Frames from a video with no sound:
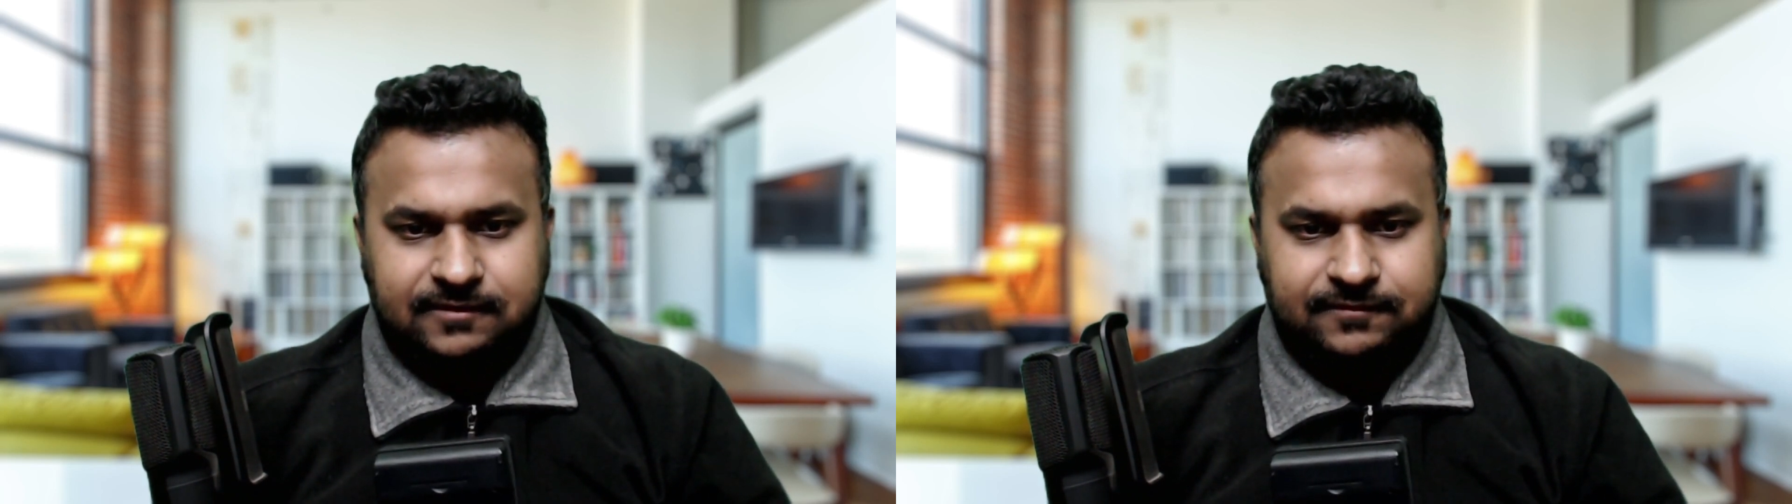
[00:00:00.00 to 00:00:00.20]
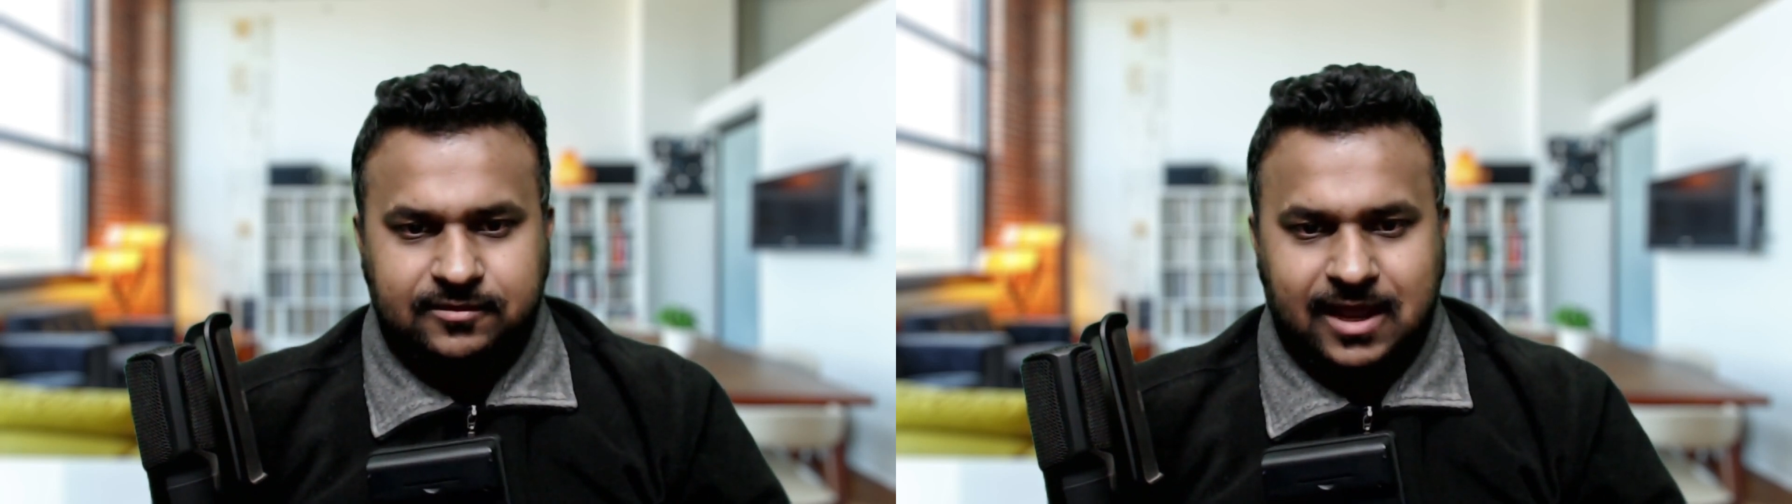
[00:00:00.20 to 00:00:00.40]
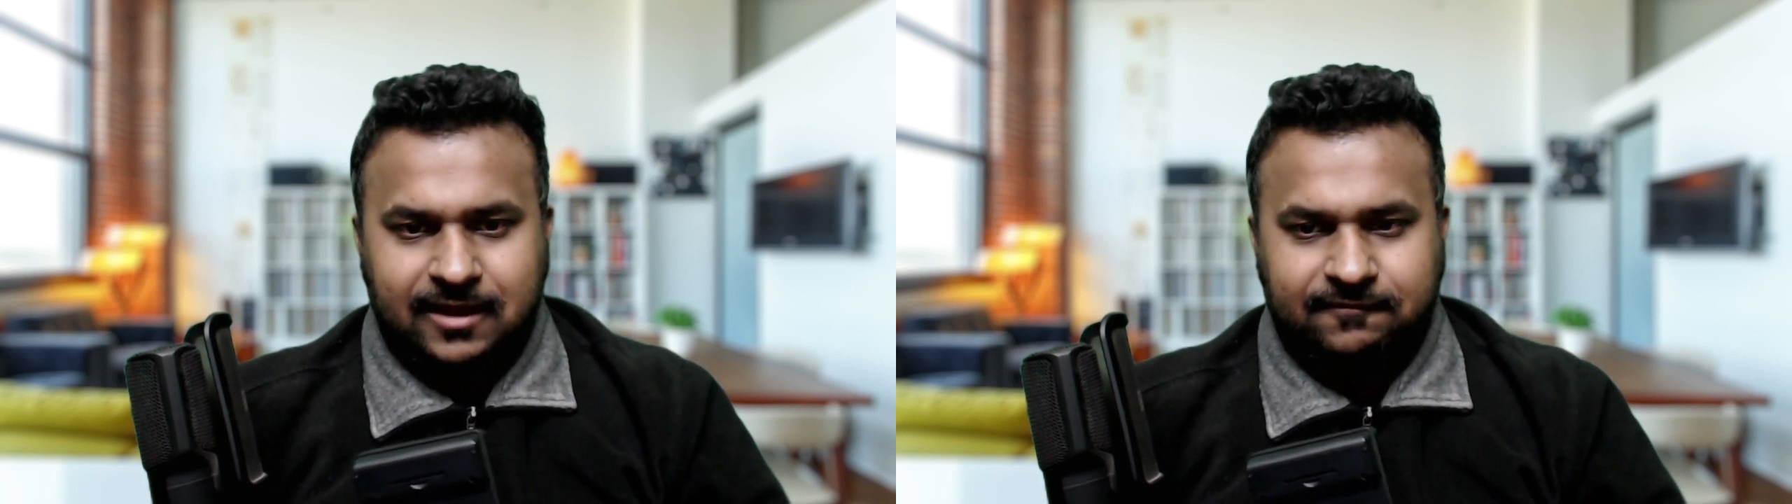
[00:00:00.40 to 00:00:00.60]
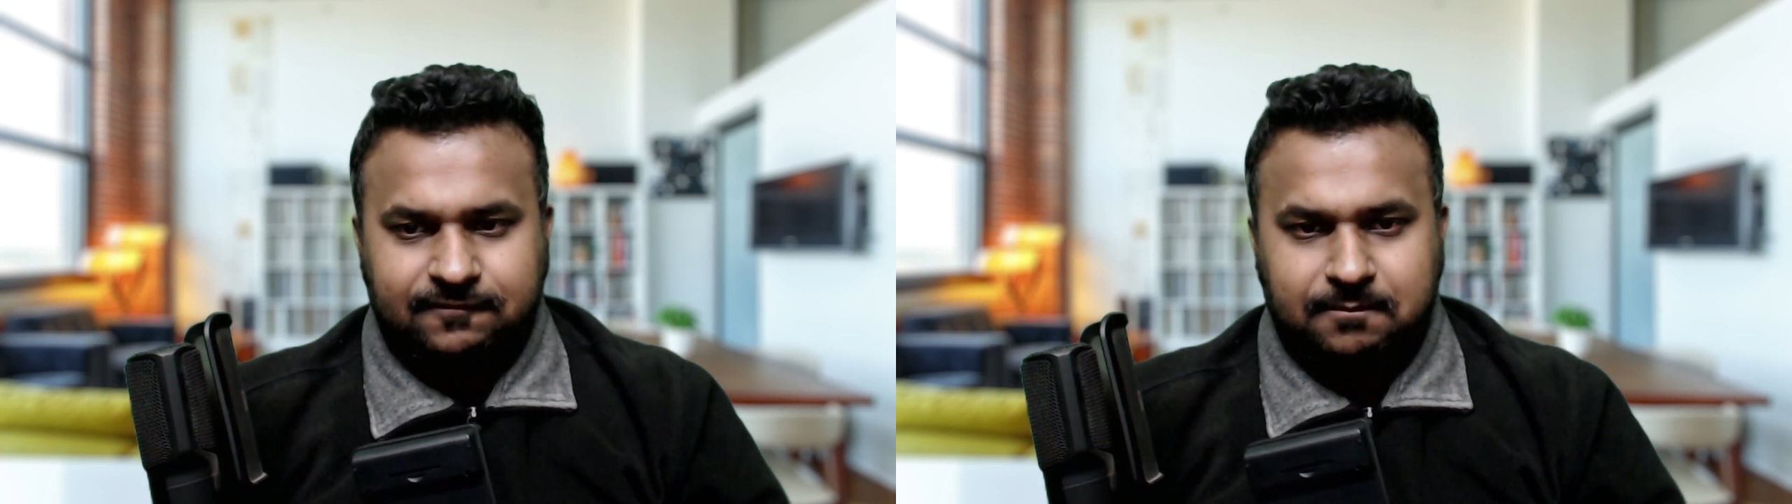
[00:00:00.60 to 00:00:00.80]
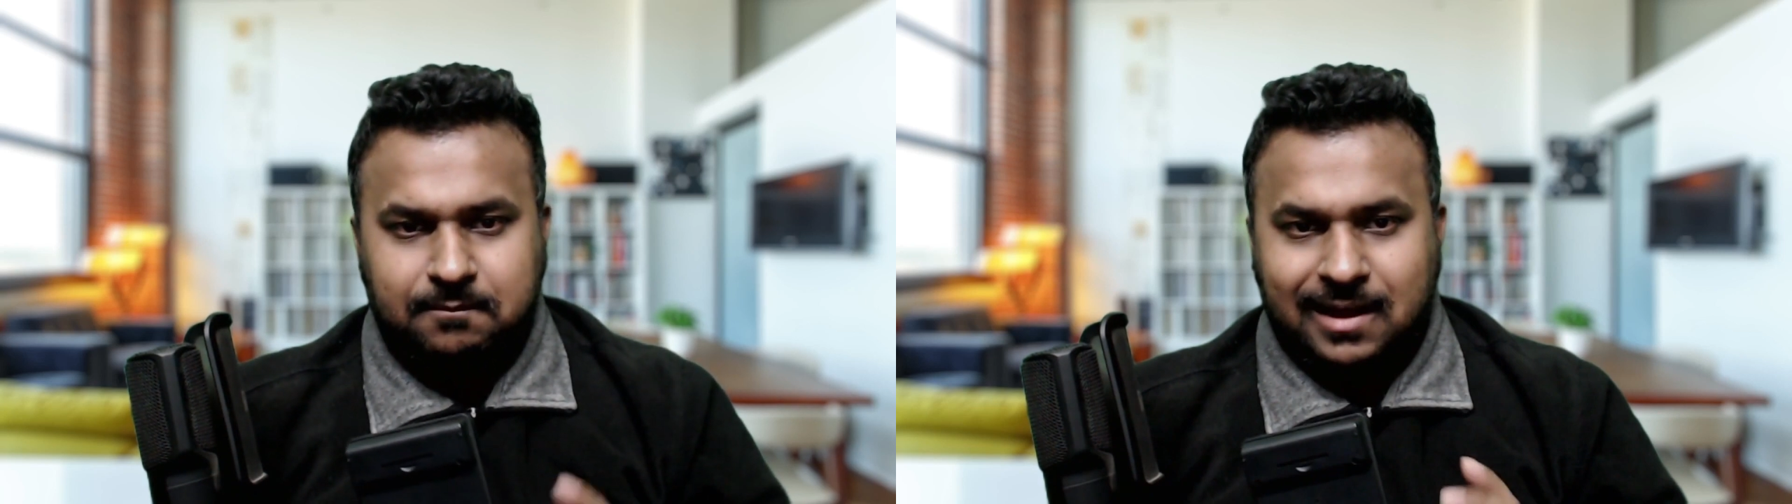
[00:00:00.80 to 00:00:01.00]
if you have
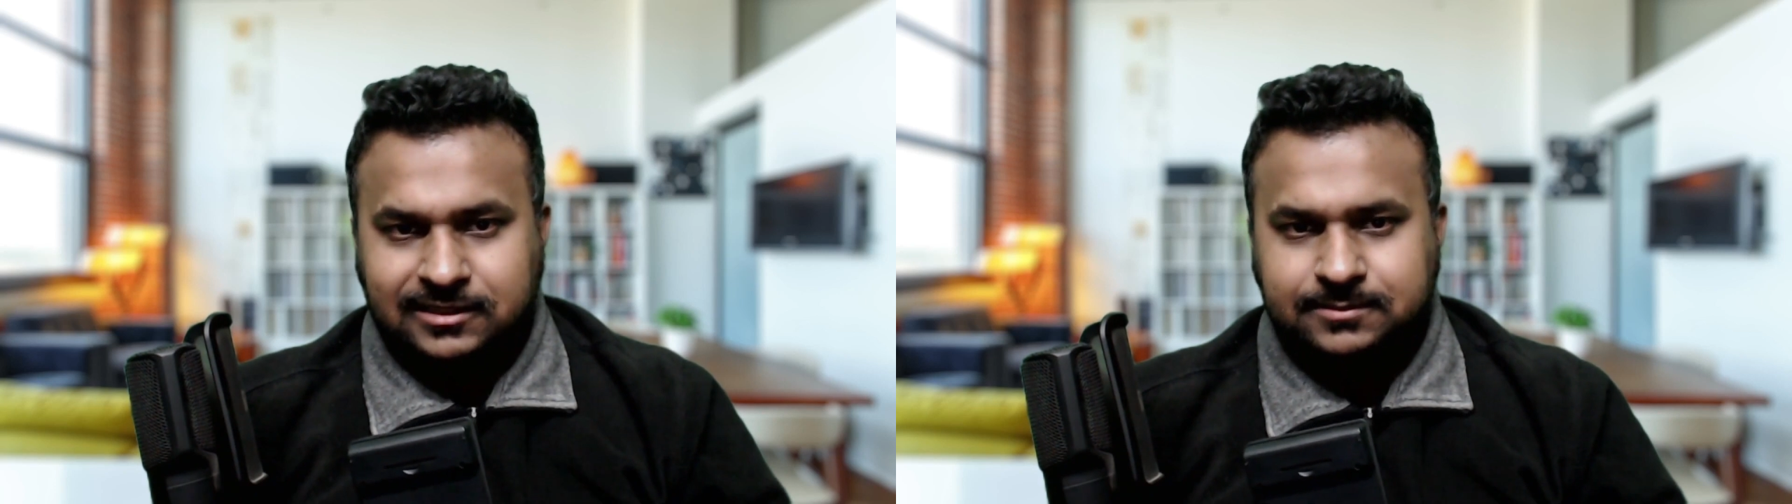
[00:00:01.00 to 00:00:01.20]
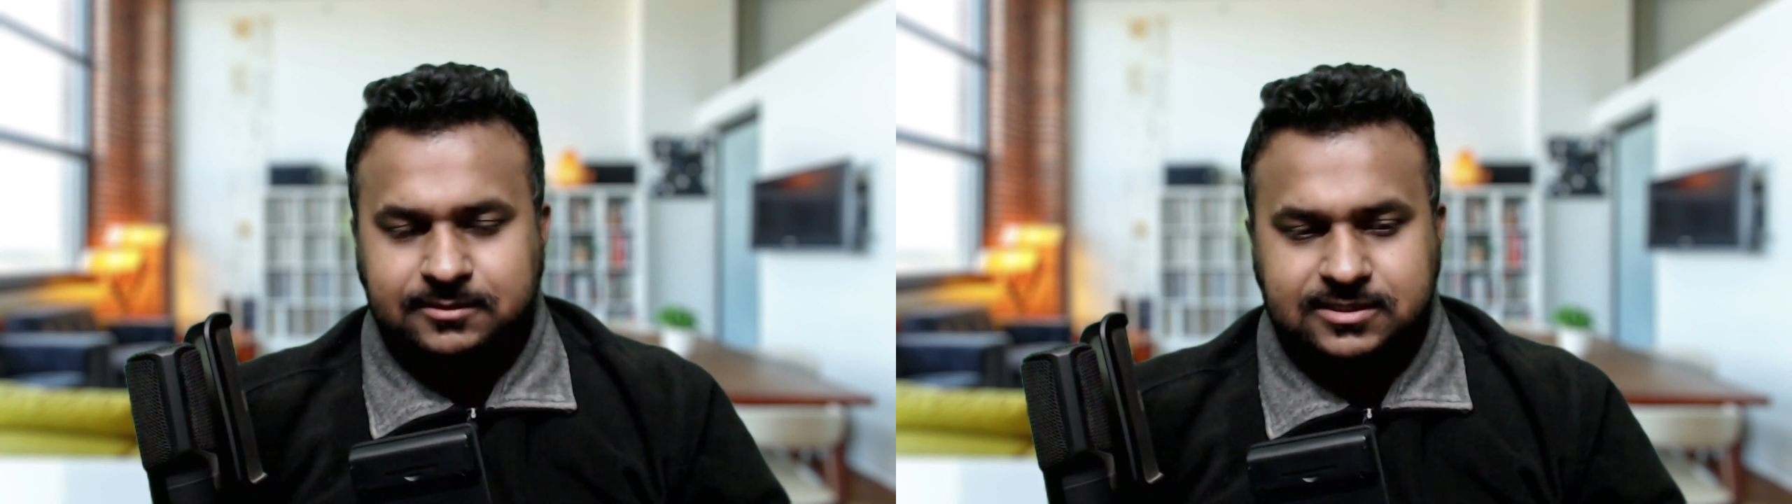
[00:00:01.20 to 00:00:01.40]
multiple